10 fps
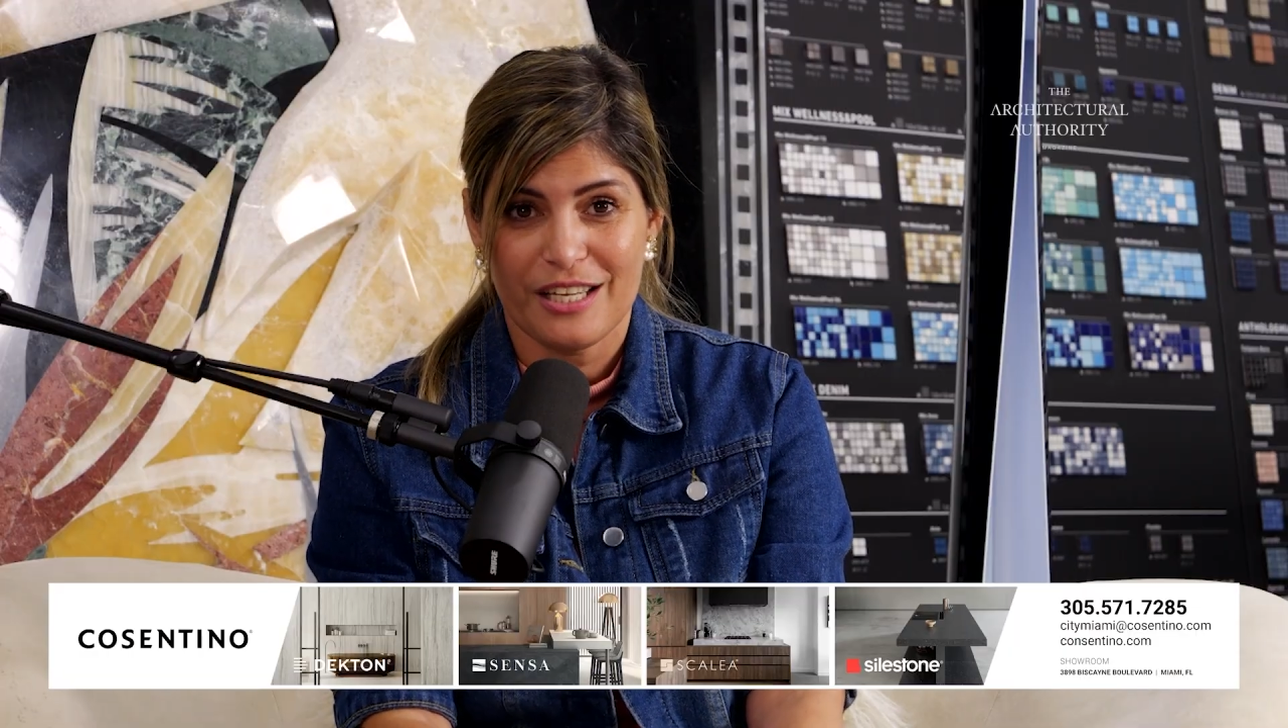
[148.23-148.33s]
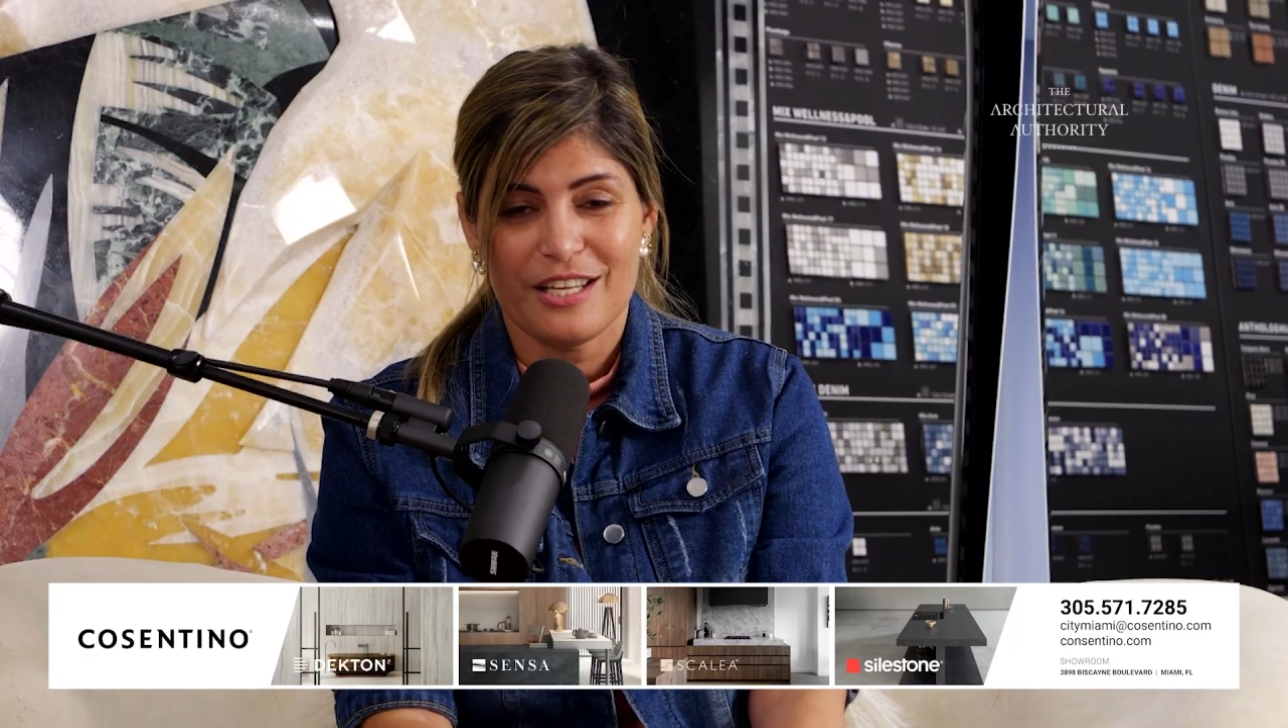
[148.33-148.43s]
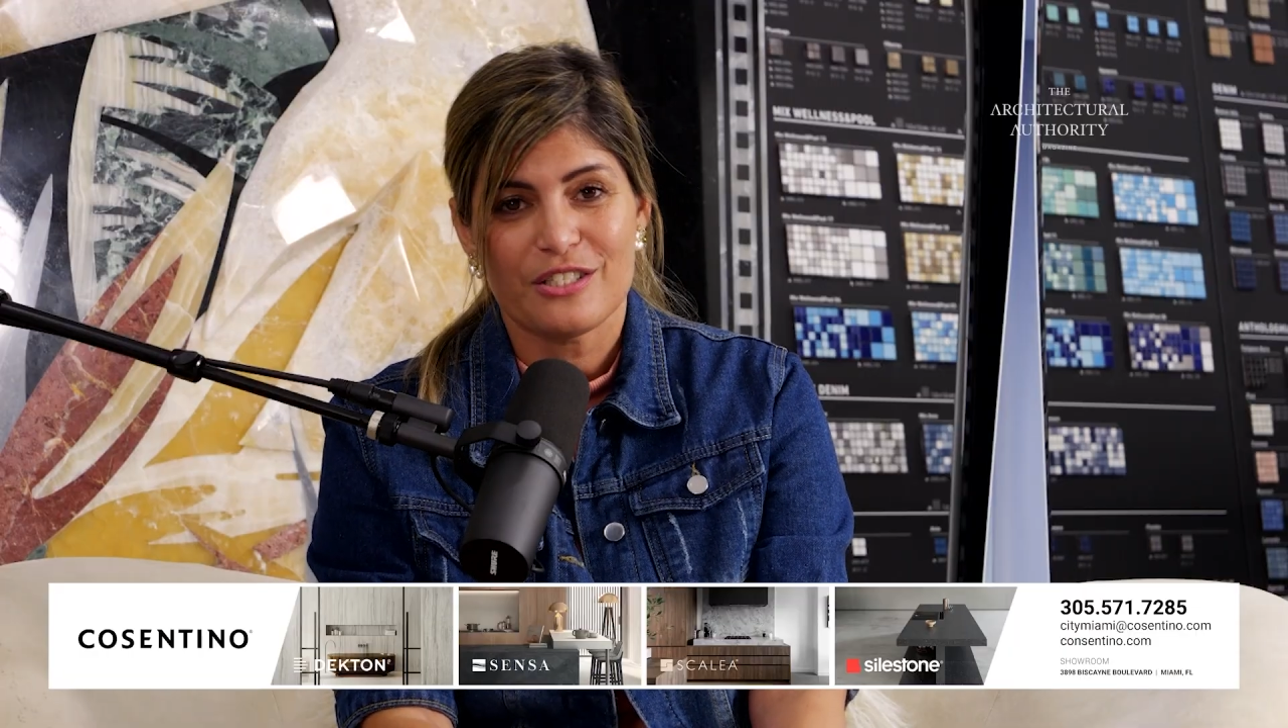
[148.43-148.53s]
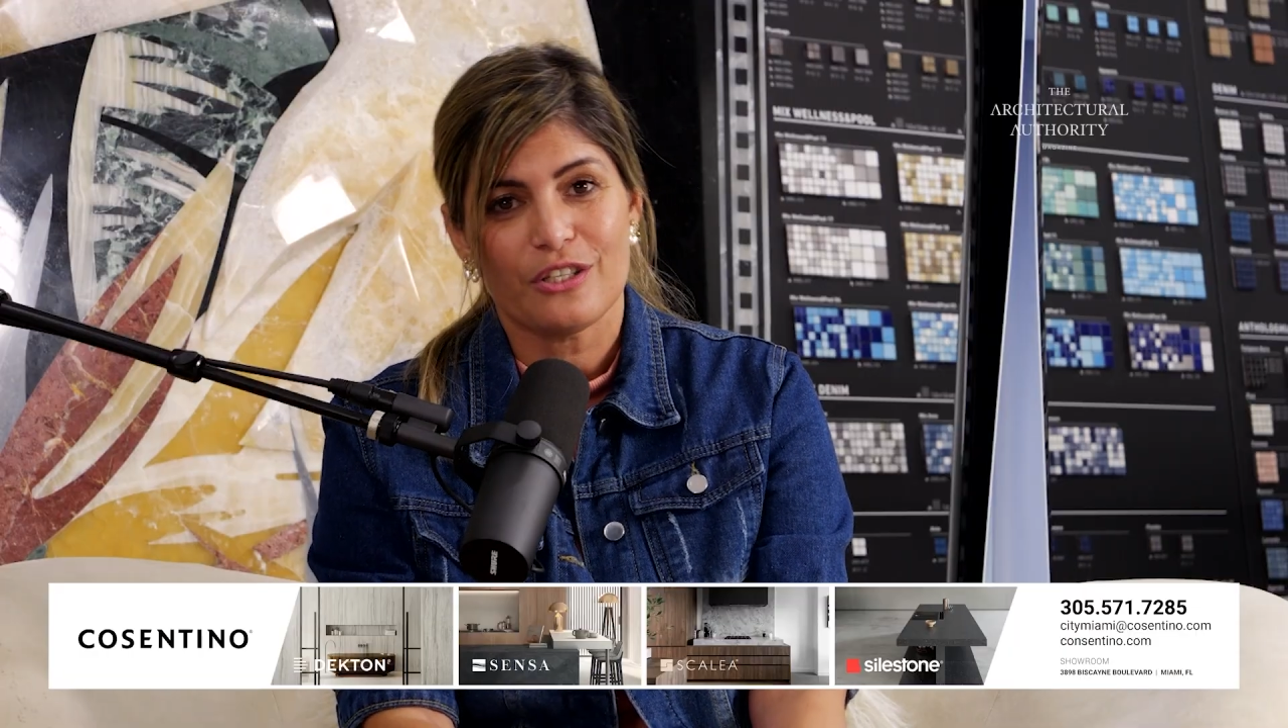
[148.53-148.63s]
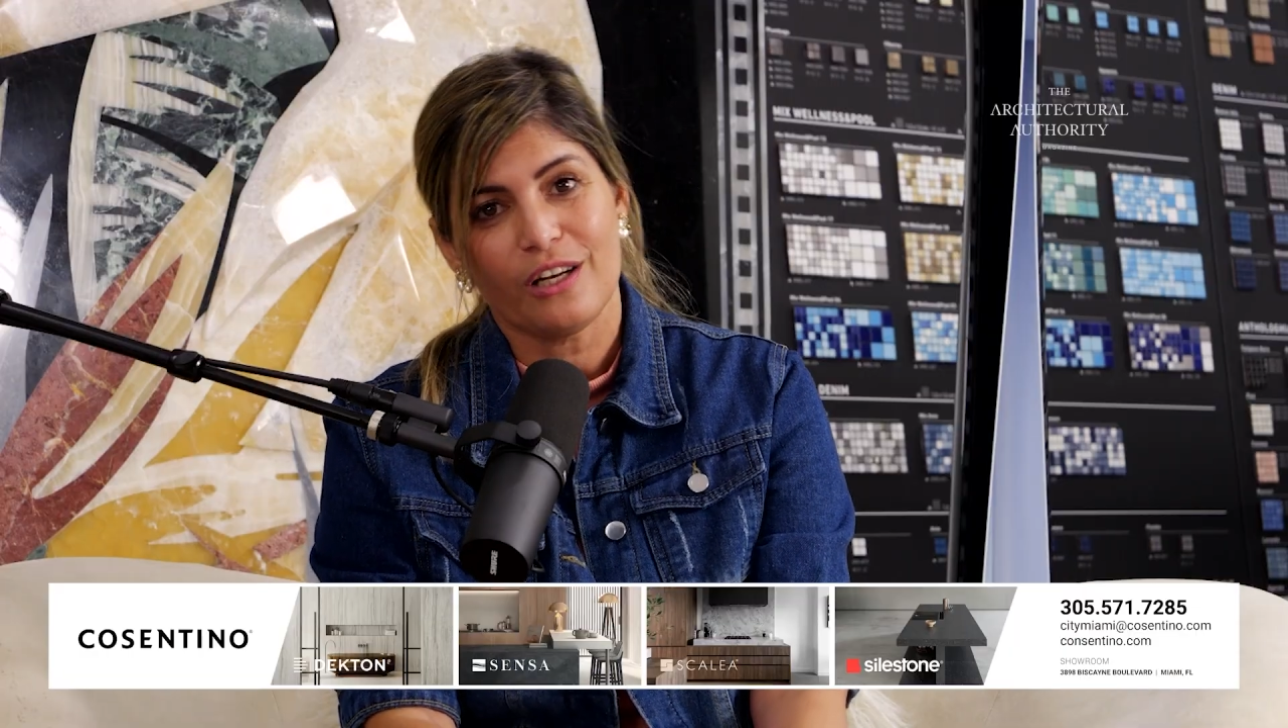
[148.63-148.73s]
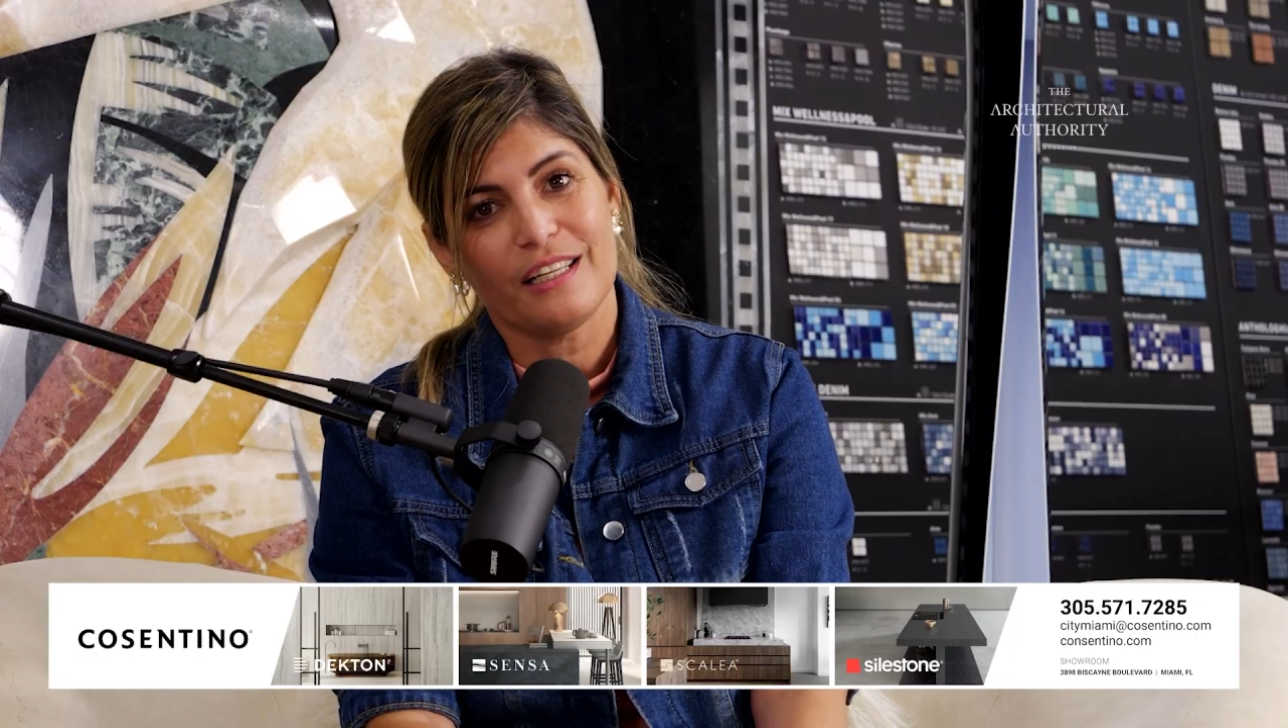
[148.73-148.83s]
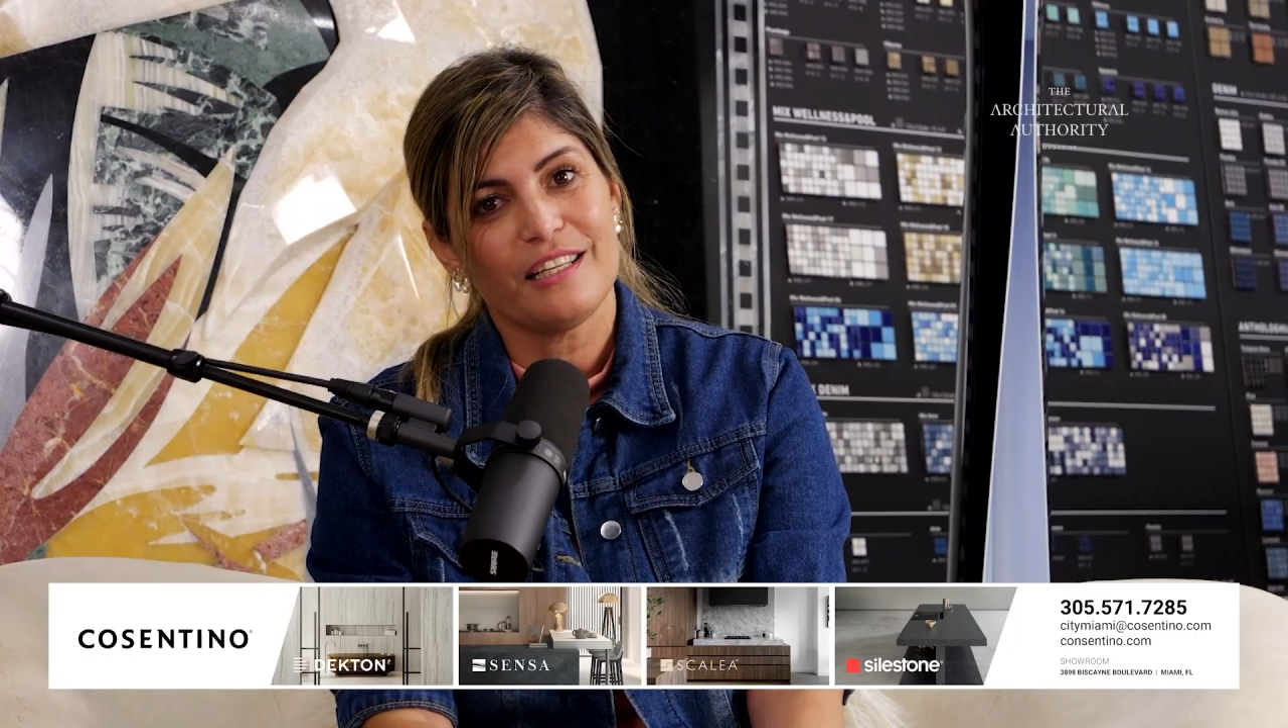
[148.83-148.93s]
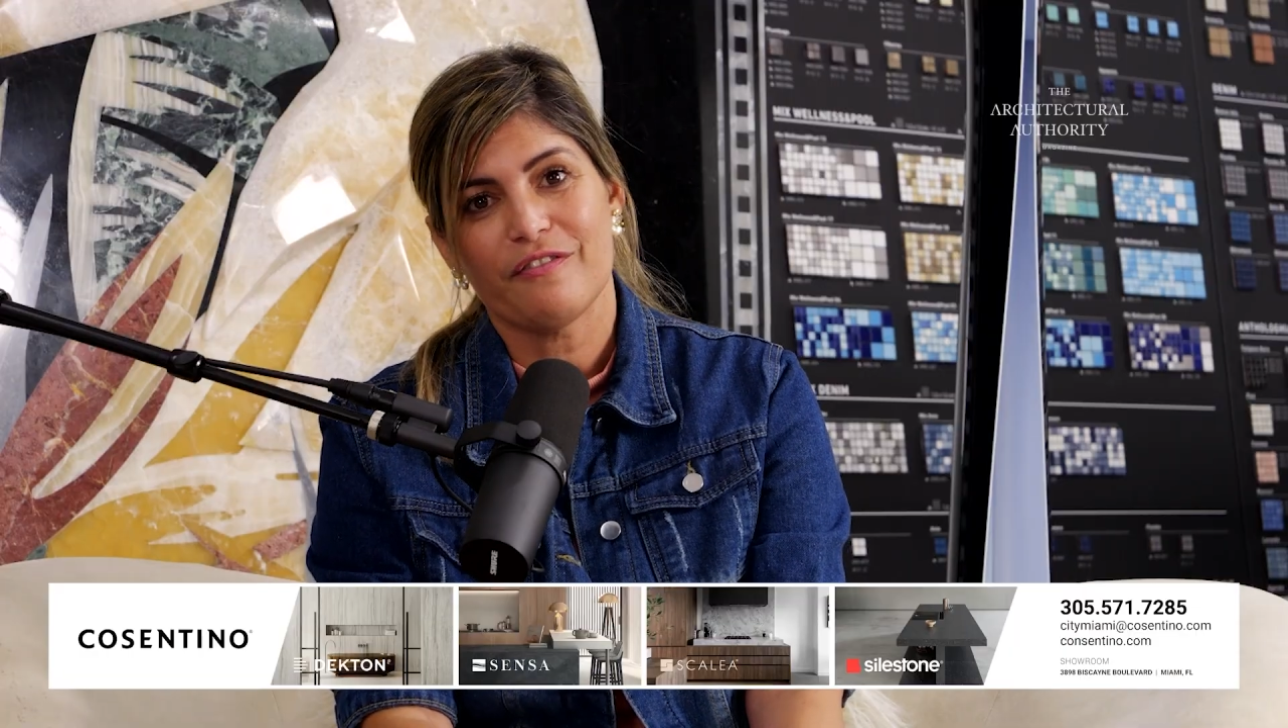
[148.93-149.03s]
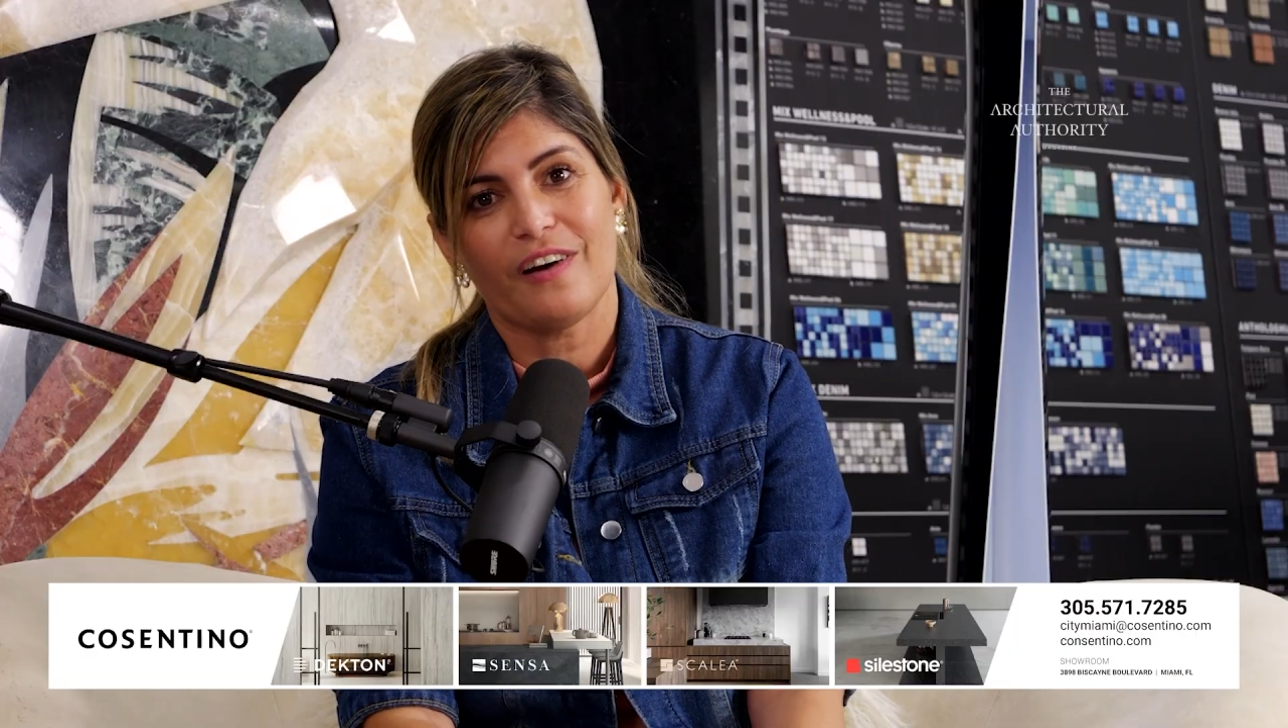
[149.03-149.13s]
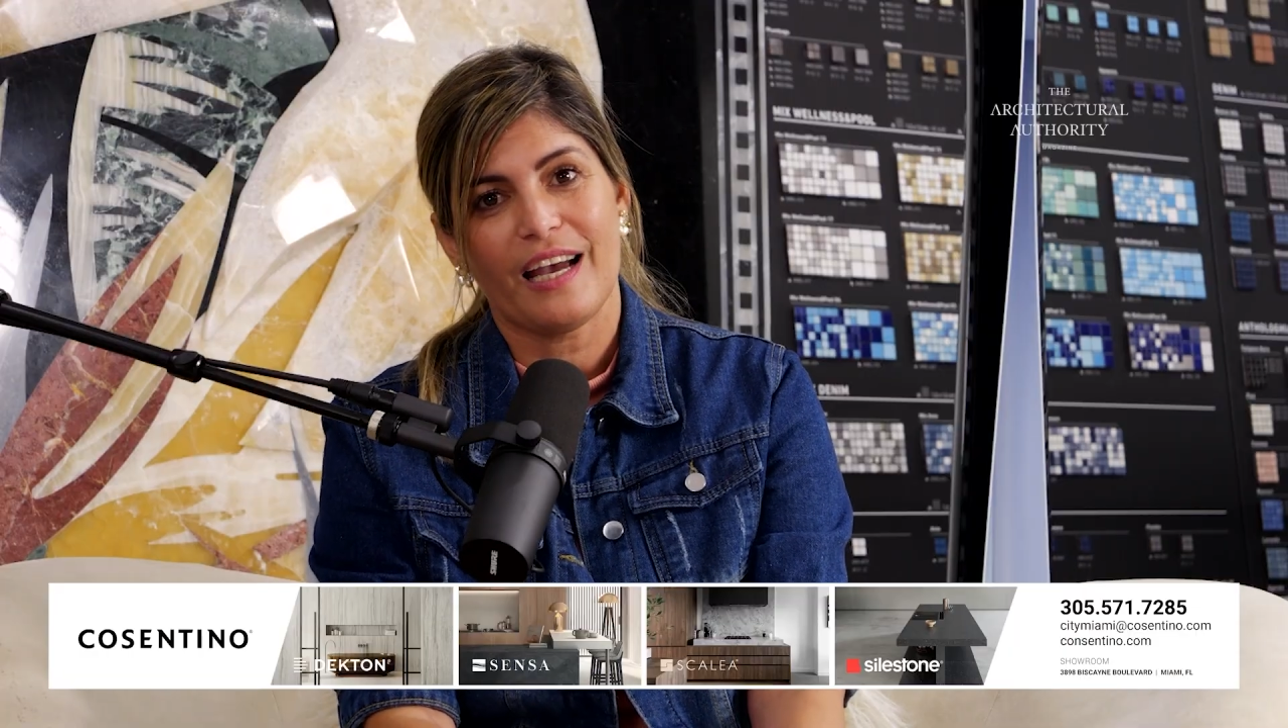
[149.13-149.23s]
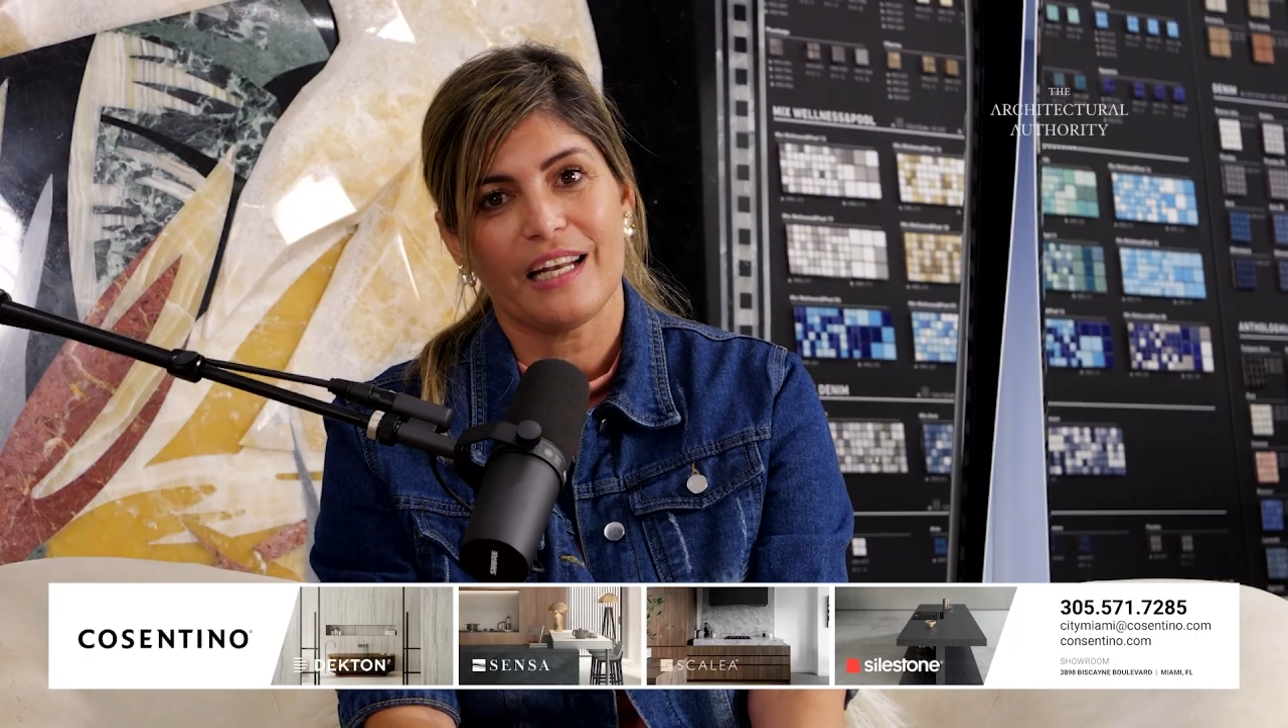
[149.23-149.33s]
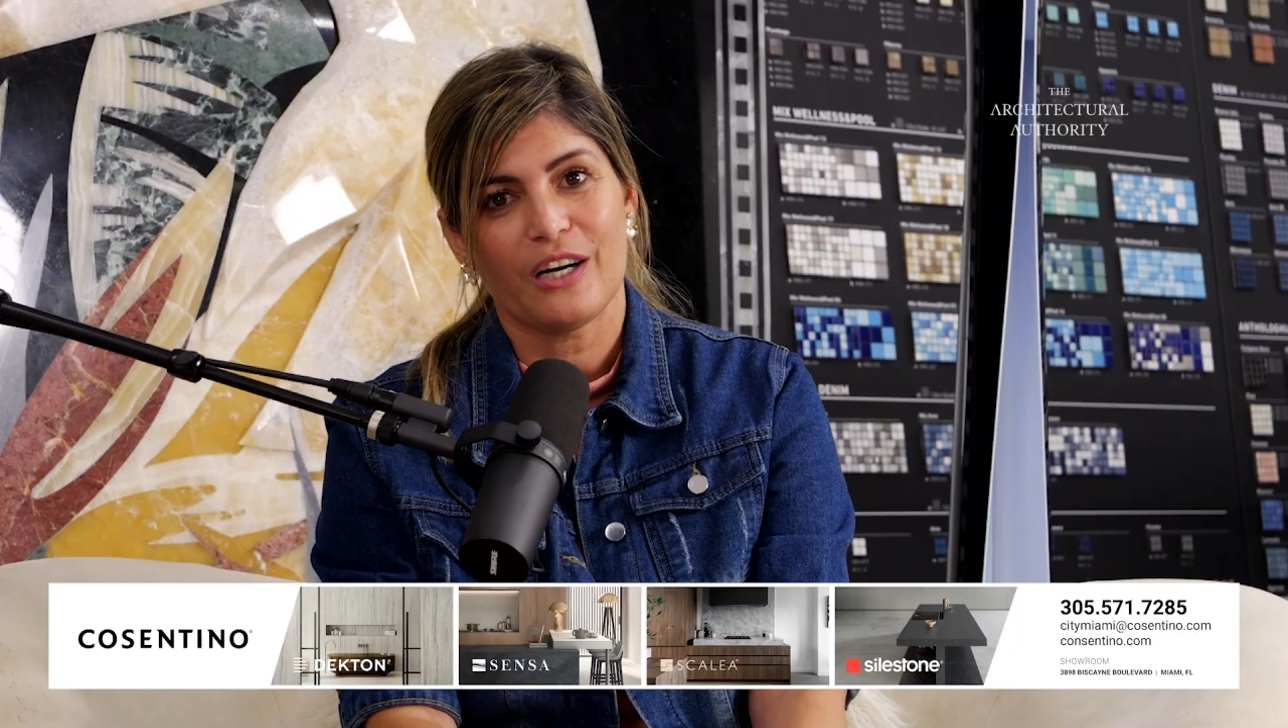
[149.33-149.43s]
solidifying